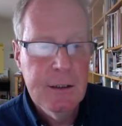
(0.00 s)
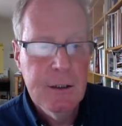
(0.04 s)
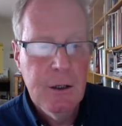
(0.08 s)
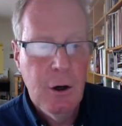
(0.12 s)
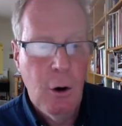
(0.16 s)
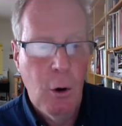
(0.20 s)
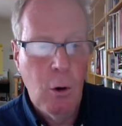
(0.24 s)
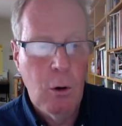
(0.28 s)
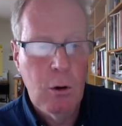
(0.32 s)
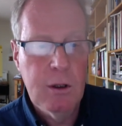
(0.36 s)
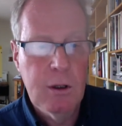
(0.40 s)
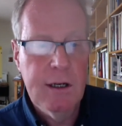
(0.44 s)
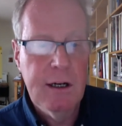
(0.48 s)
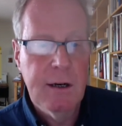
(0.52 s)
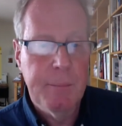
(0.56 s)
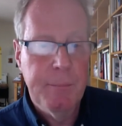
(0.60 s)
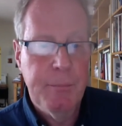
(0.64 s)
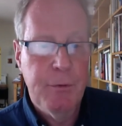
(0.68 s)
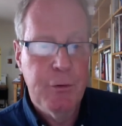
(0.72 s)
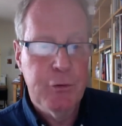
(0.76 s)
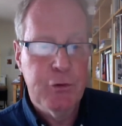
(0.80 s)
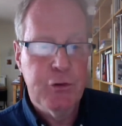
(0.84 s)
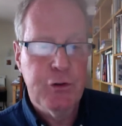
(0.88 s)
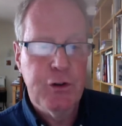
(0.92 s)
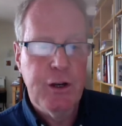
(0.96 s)
holding up the
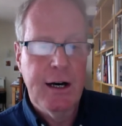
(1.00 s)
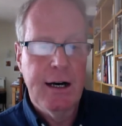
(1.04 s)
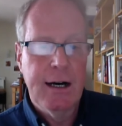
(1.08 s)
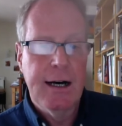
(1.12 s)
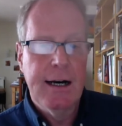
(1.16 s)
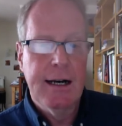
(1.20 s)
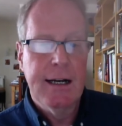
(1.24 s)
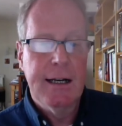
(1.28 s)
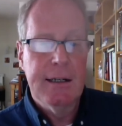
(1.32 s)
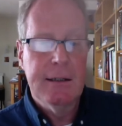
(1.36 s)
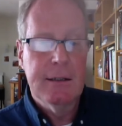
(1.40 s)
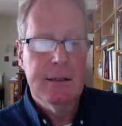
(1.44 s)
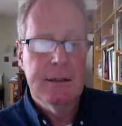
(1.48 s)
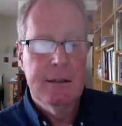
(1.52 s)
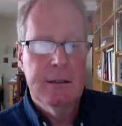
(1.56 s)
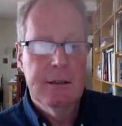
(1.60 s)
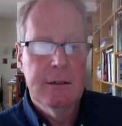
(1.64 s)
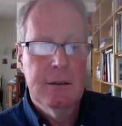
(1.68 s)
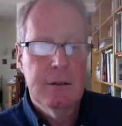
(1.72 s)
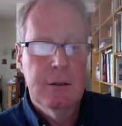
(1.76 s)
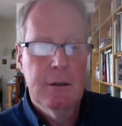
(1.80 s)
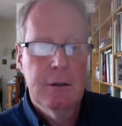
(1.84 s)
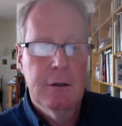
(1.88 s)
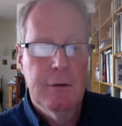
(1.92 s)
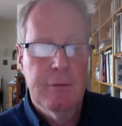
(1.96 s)
sky,
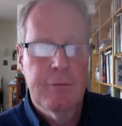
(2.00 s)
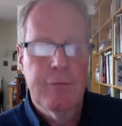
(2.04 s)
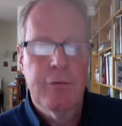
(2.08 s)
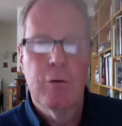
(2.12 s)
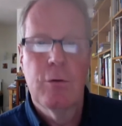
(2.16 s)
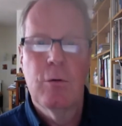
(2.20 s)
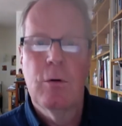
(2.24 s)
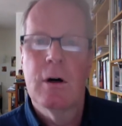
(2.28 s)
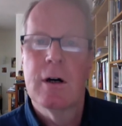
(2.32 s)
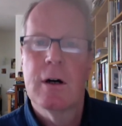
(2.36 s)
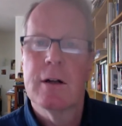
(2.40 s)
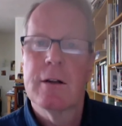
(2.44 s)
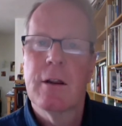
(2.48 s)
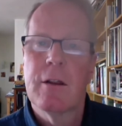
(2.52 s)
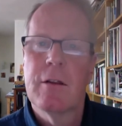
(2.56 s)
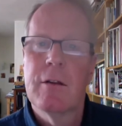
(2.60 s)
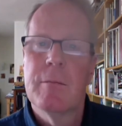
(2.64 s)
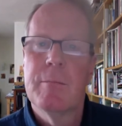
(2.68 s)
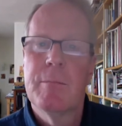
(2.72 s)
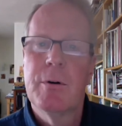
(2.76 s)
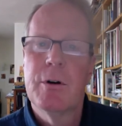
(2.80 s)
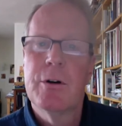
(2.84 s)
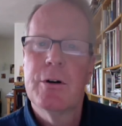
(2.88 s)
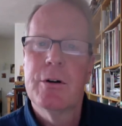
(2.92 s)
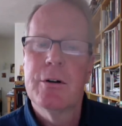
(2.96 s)
for what, the
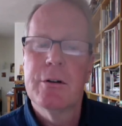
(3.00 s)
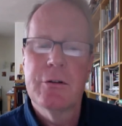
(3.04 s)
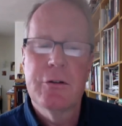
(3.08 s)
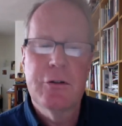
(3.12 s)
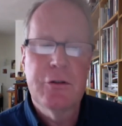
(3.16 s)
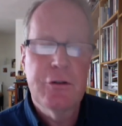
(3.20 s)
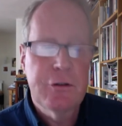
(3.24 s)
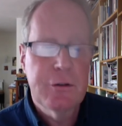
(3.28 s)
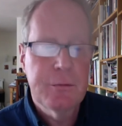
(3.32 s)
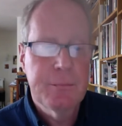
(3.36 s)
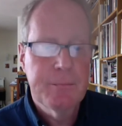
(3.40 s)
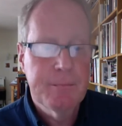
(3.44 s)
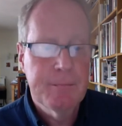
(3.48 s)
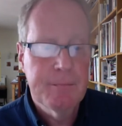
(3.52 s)
birds?